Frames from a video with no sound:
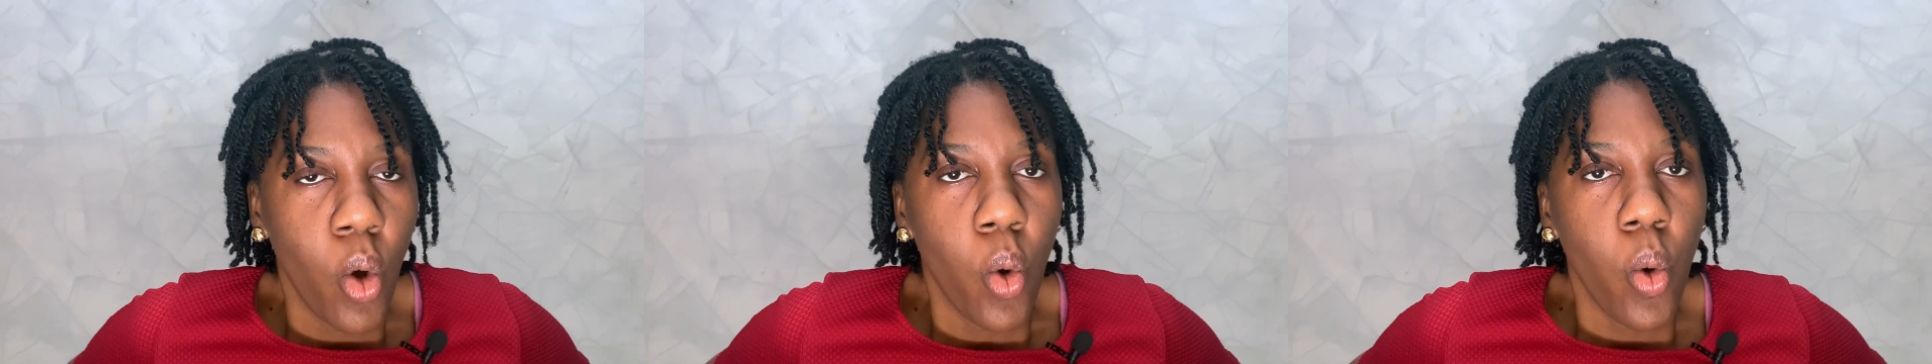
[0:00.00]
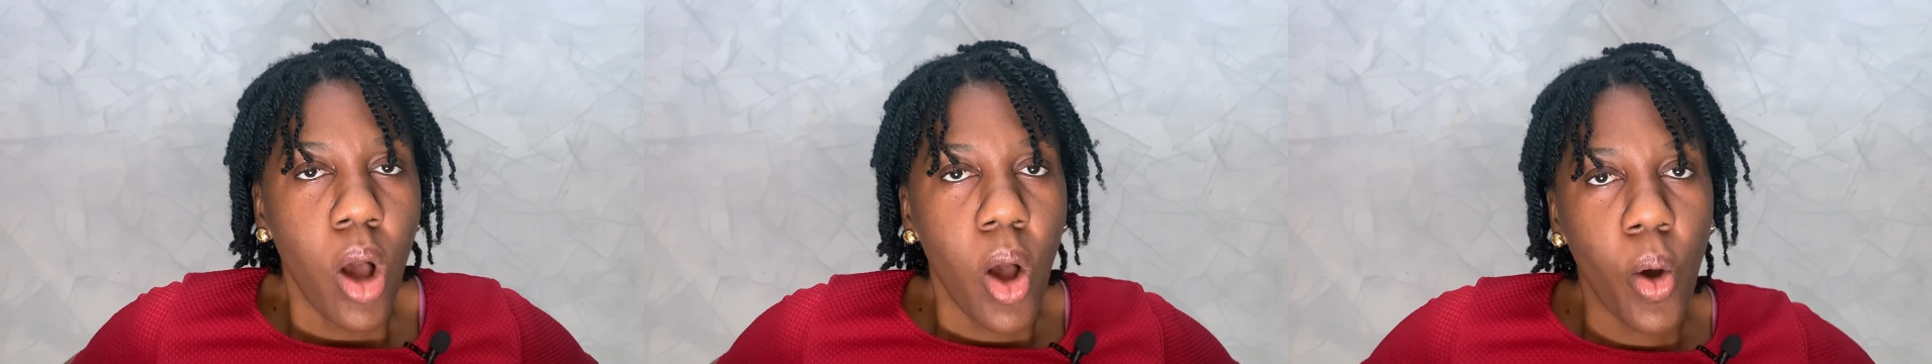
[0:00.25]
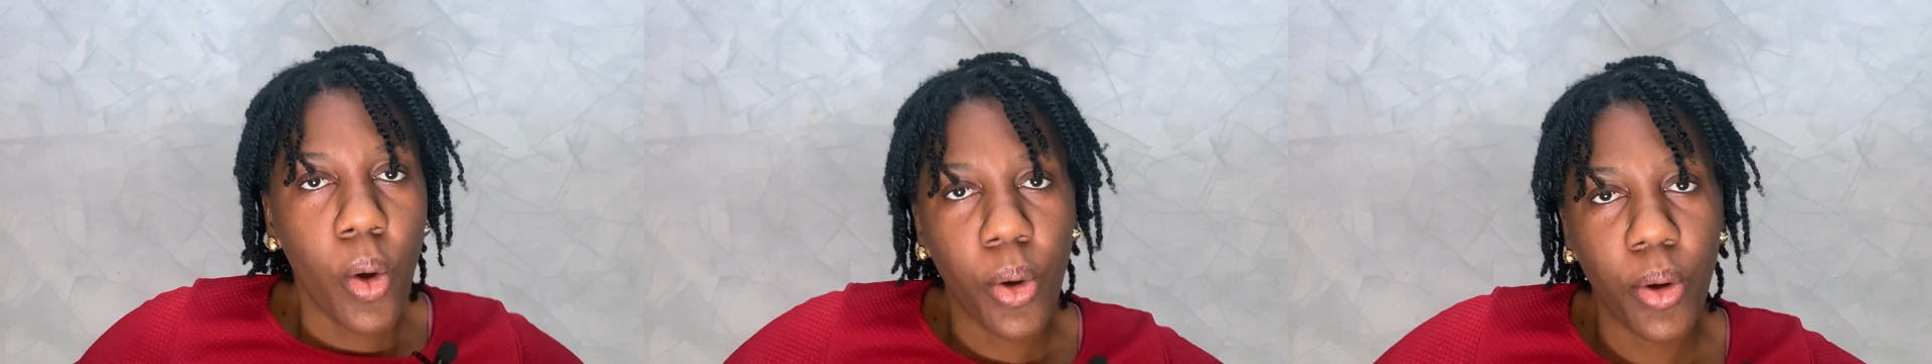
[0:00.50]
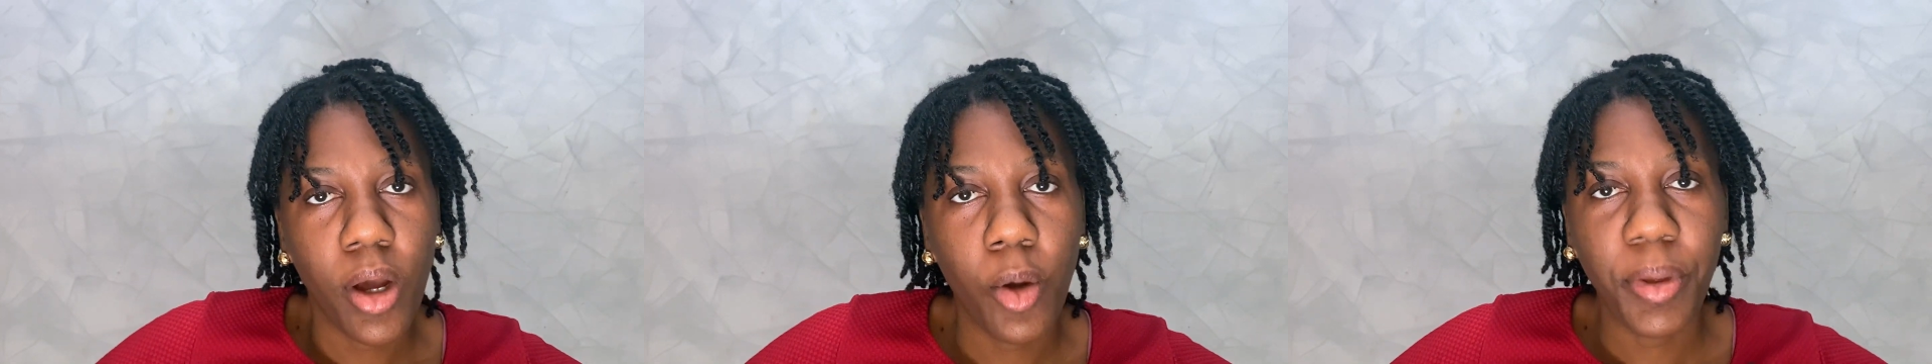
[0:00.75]
Wow,
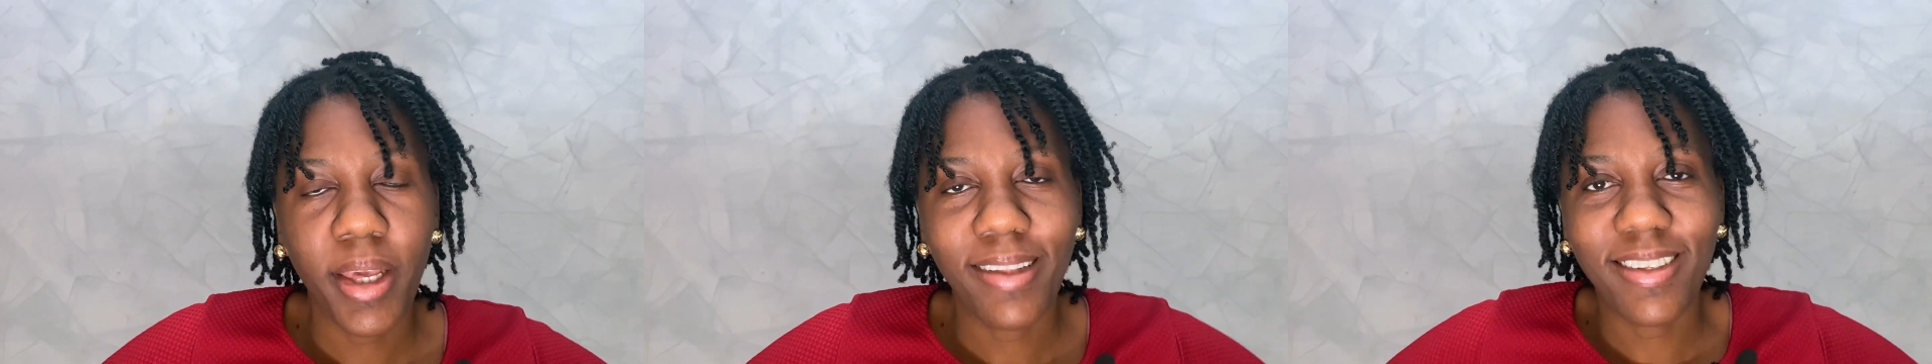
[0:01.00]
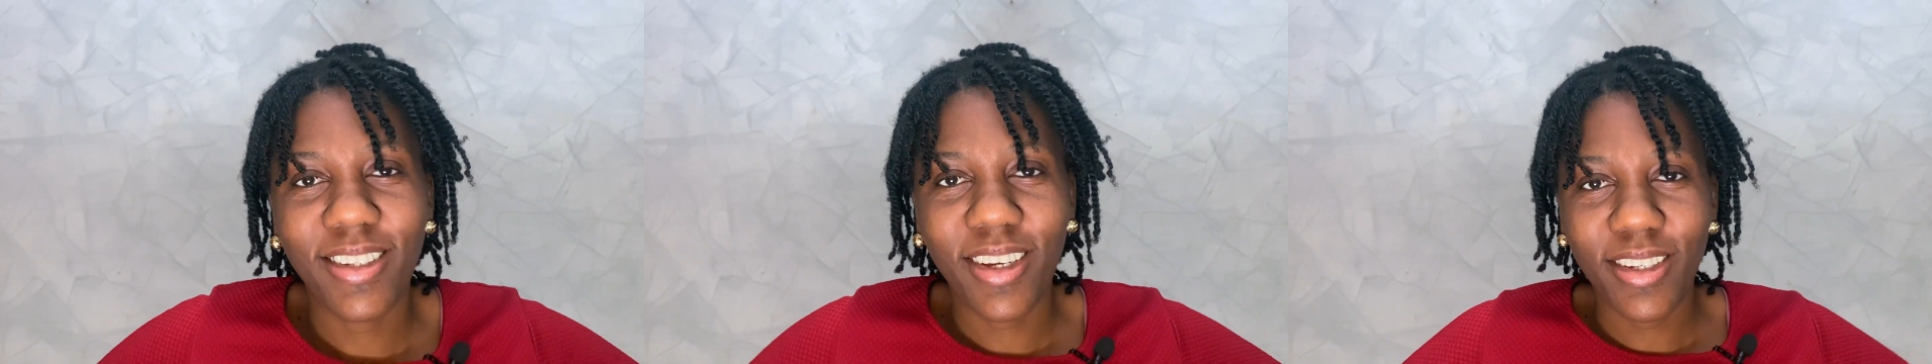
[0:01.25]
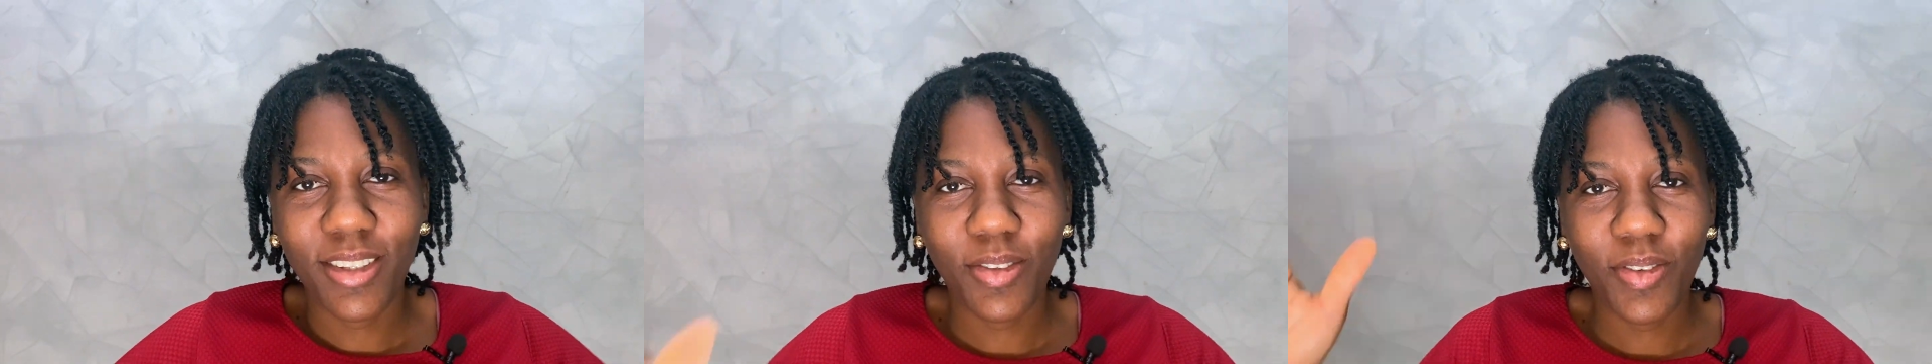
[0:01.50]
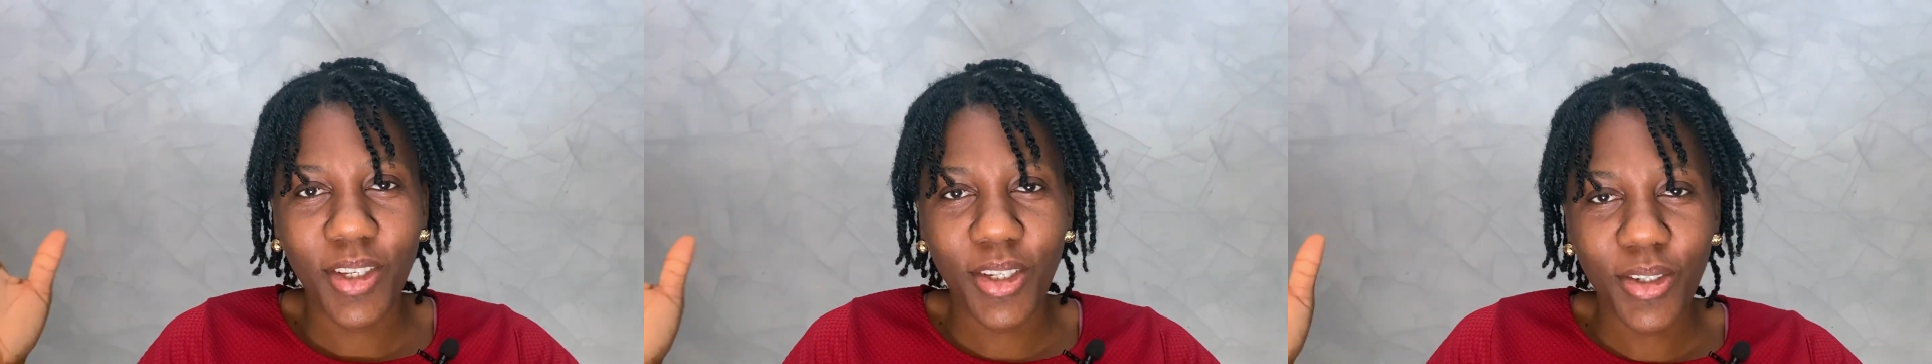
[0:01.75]
I hope you guys enjoyed this
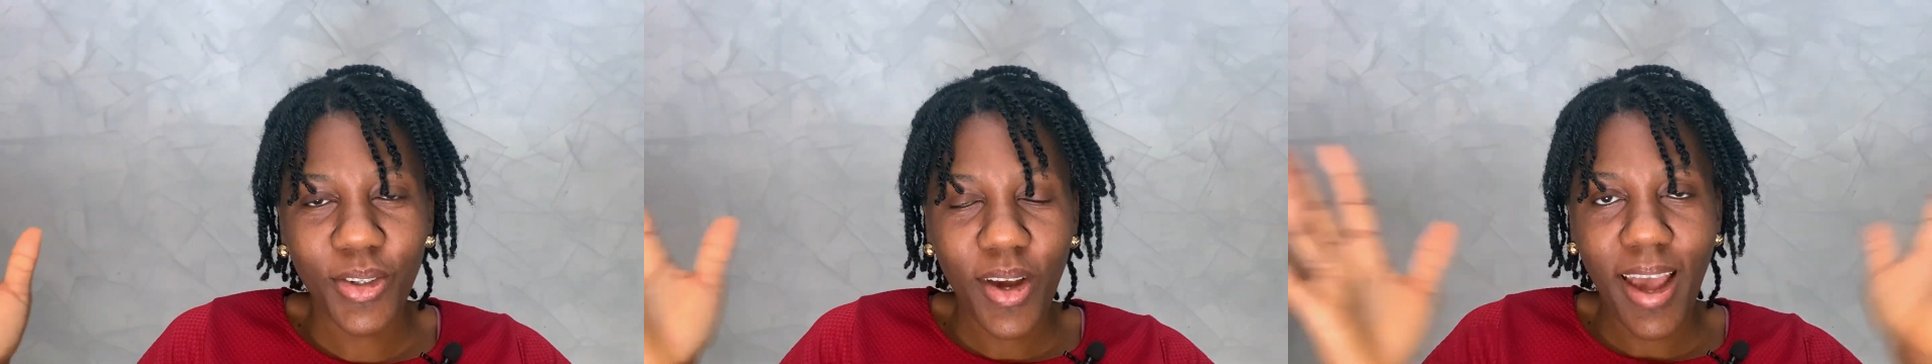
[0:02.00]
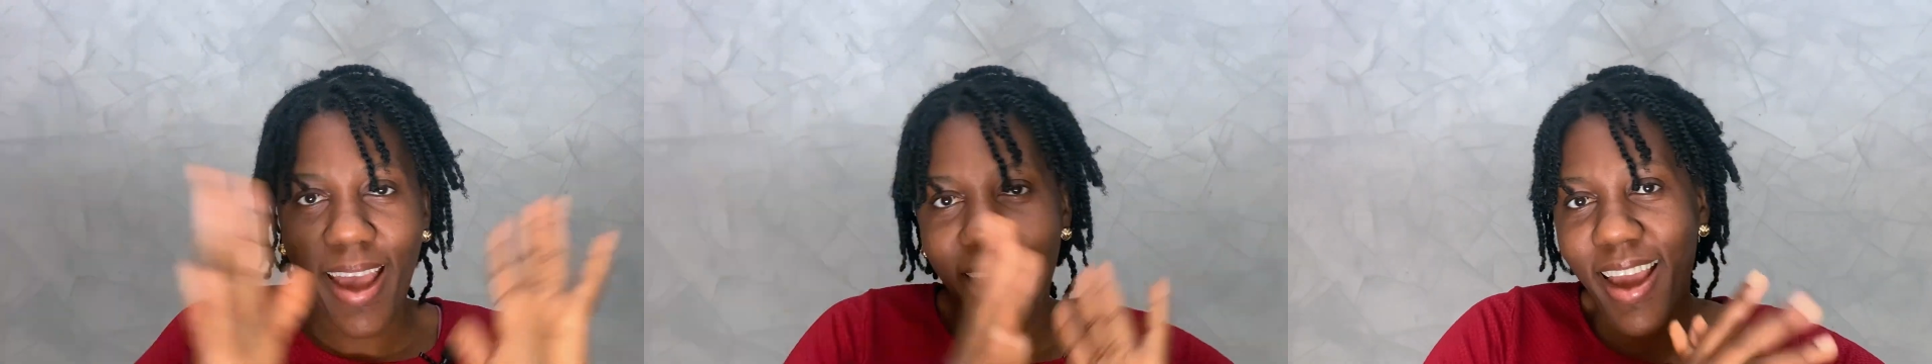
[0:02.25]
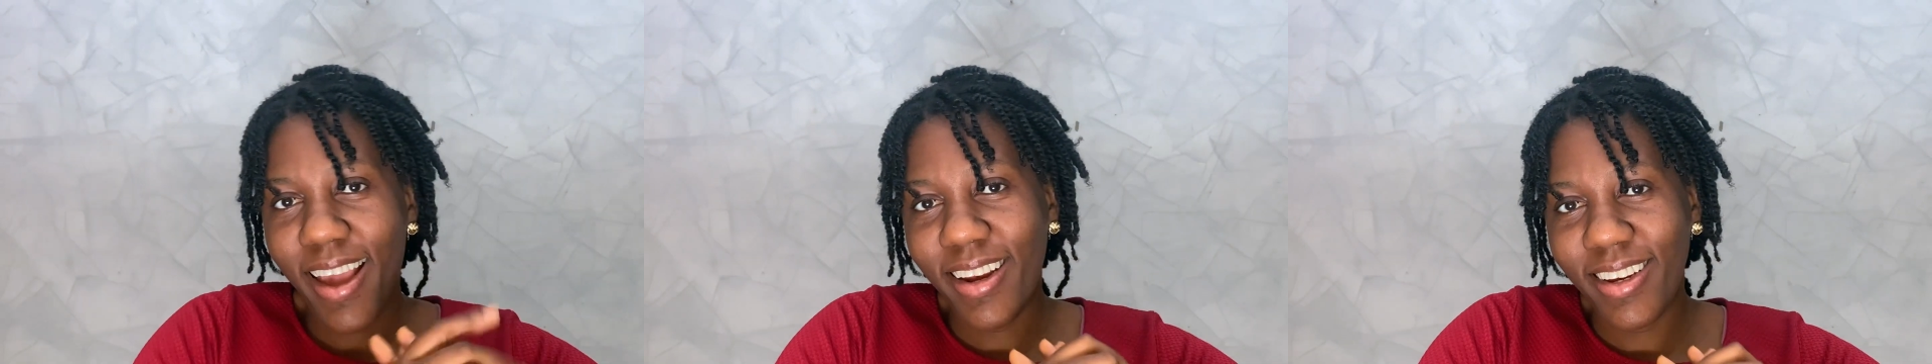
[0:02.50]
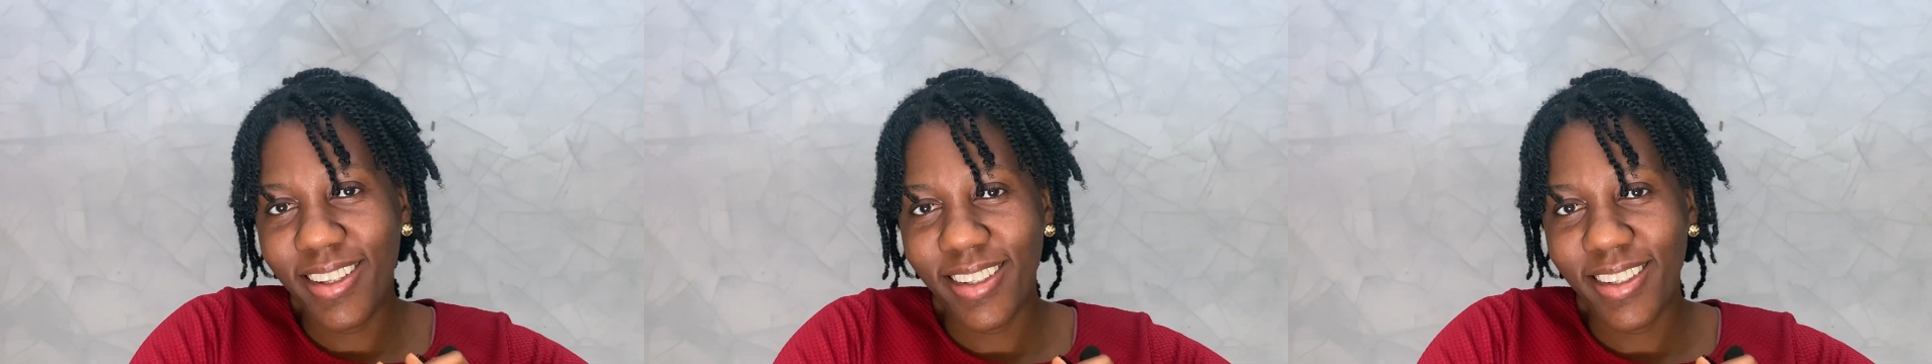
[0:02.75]
video, and